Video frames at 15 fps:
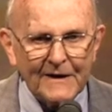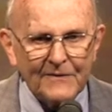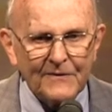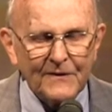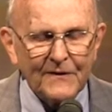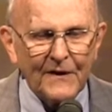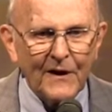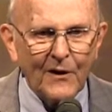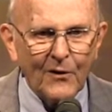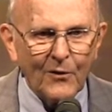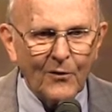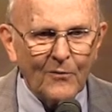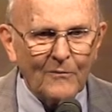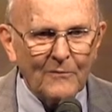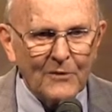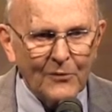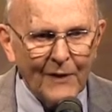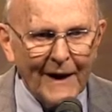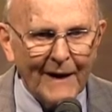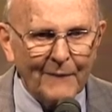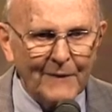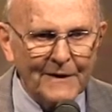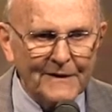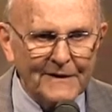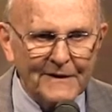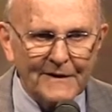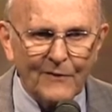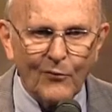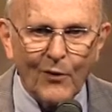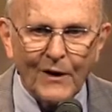even though
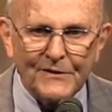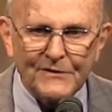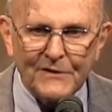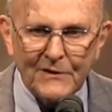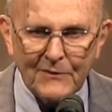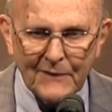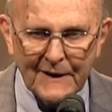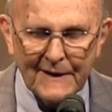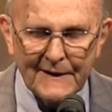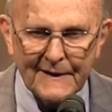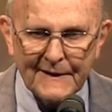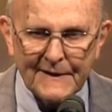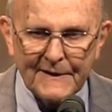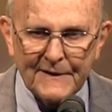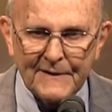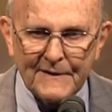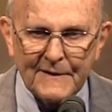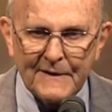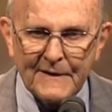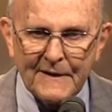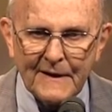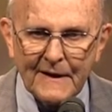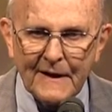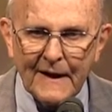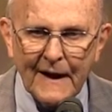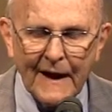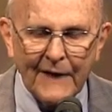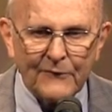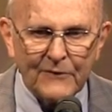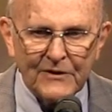Muhammad was a great leader
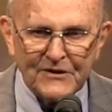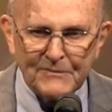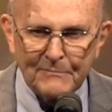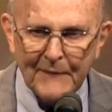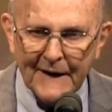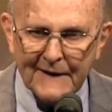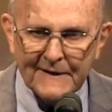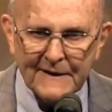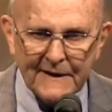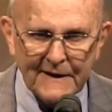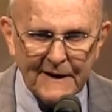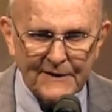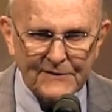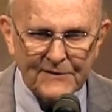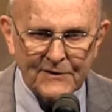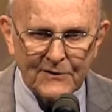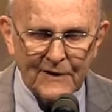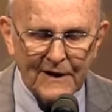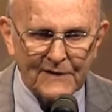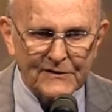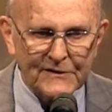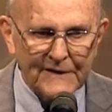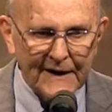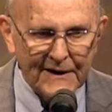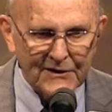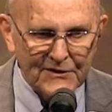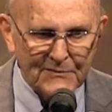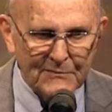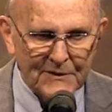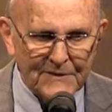and respected as a great
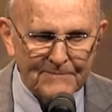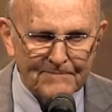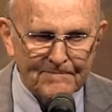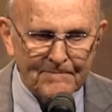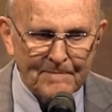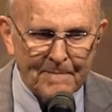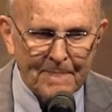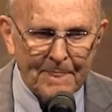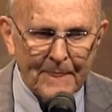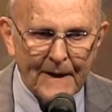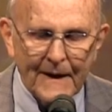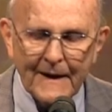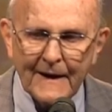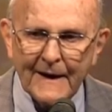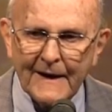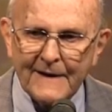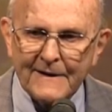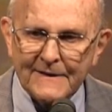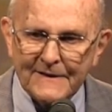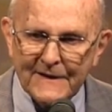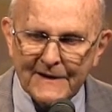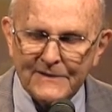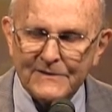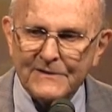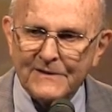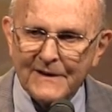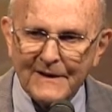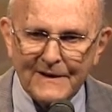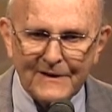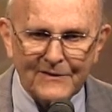statesman, he continued
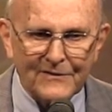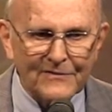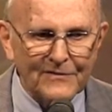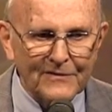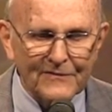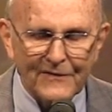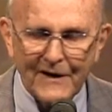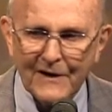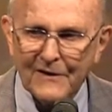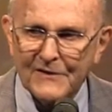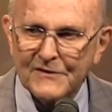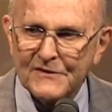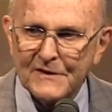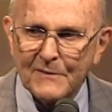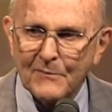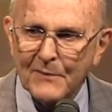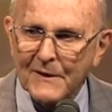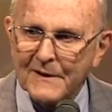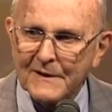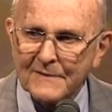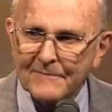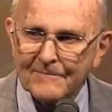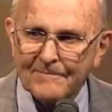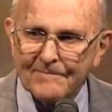to live very simply.